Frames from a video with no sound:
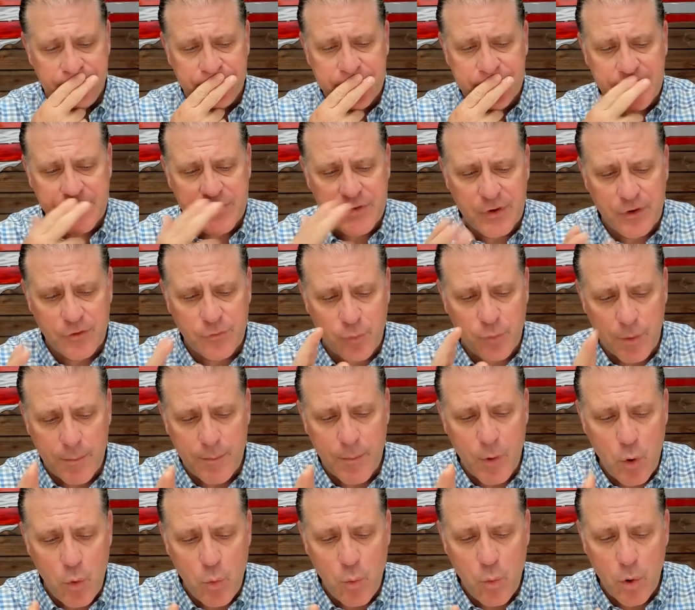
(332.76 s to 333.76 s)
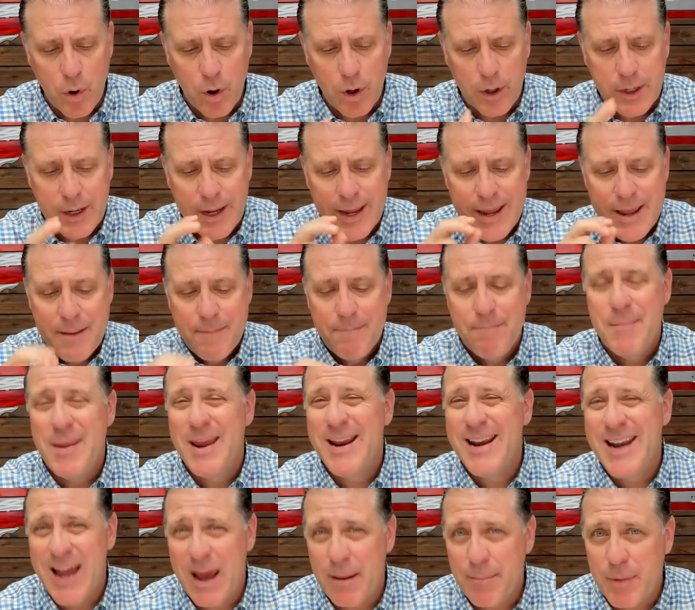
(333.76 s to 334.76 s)
It says remote work
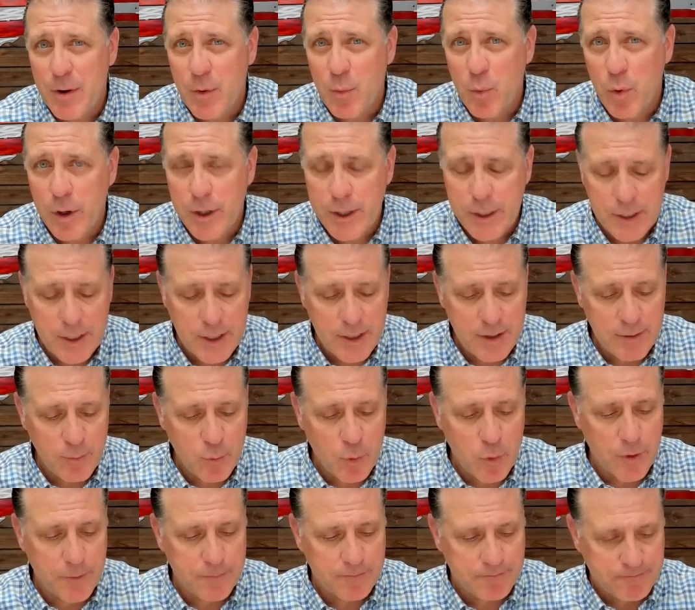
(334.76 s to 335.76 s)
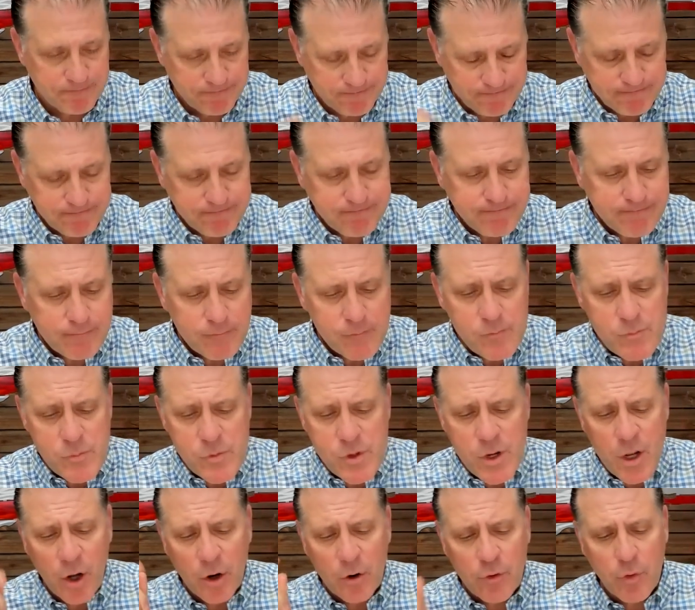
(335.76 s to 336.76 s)
may not be working anymore.
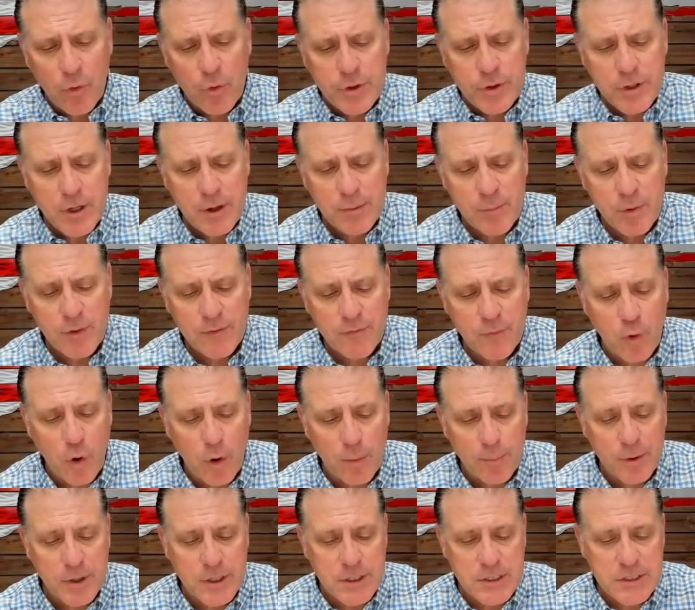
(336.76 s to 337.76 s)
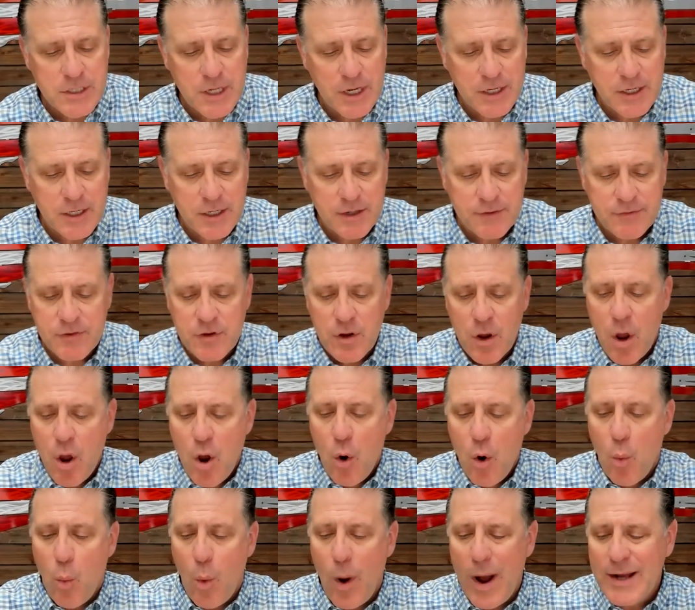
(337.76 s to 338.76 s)
A growing number of corporate executives
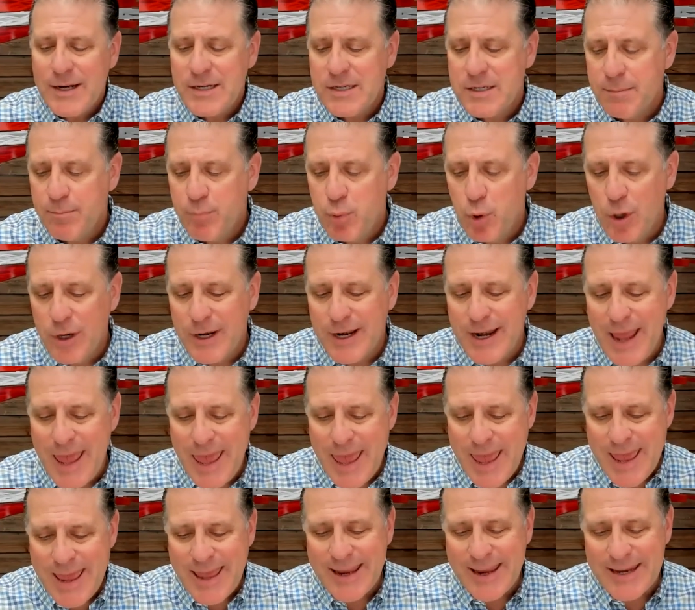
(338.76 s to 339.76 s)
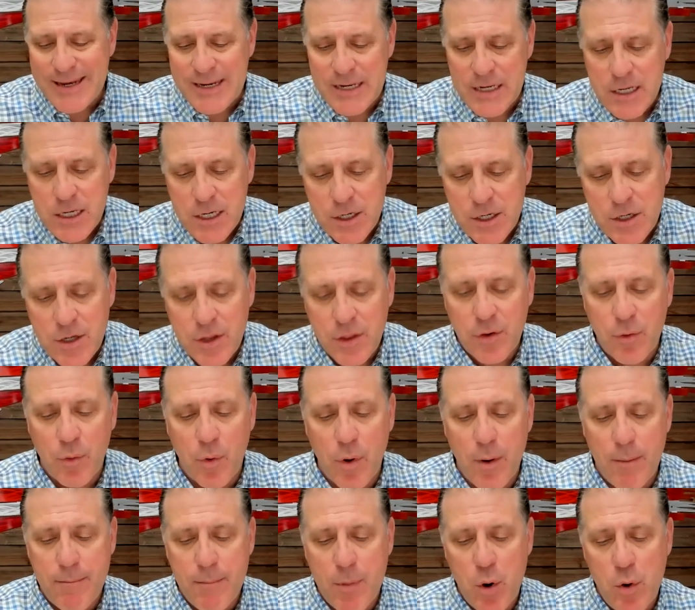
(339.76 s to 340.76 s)
want to put an end to the
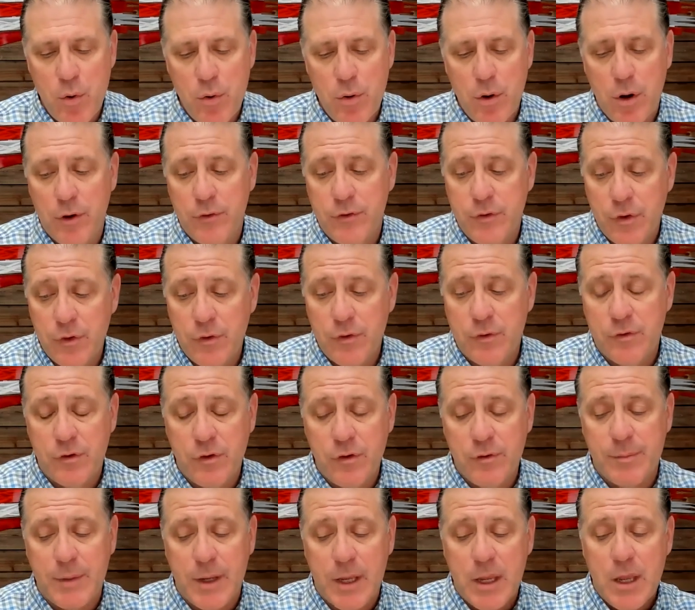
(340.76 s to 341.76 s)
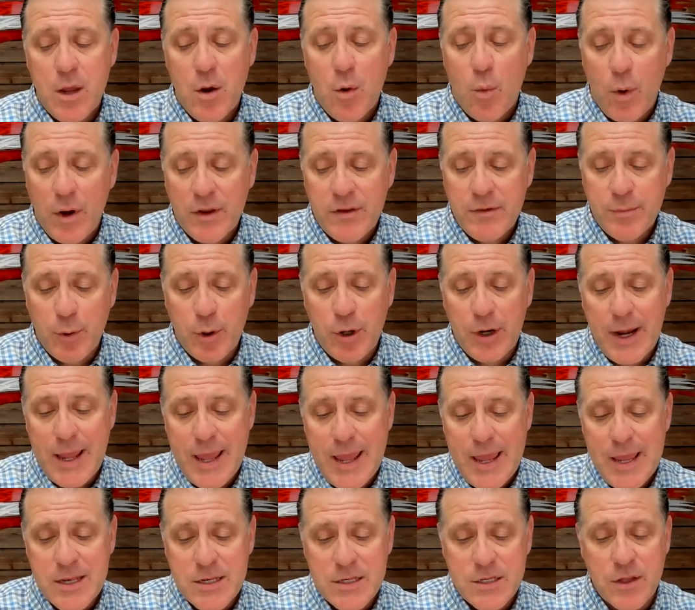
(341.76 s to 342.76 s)
remote, or to, excuse me, want to put an
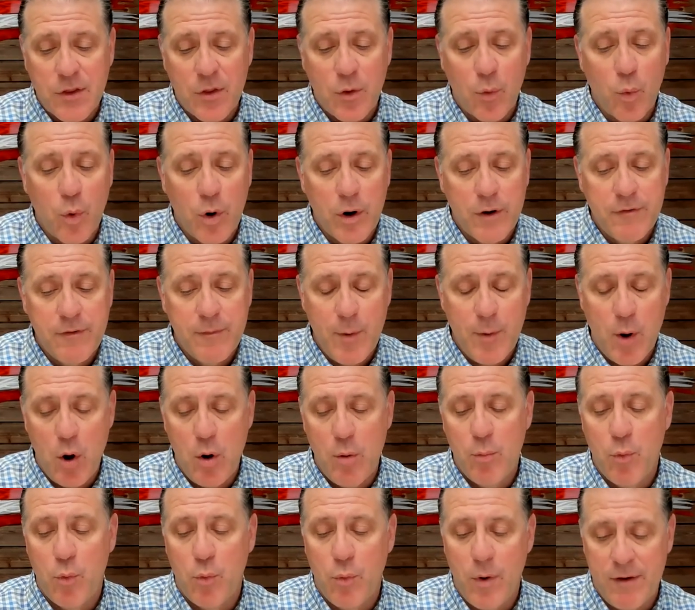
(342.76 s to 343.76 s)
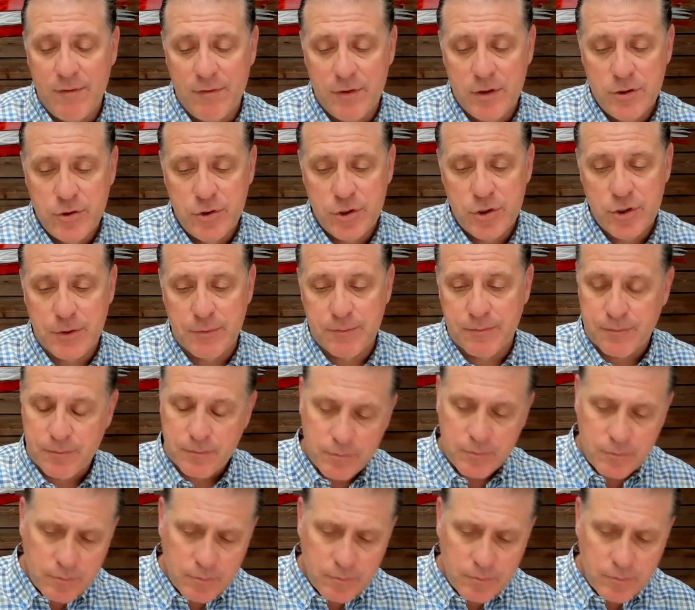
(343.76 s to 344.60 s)
end to the work from home revolution.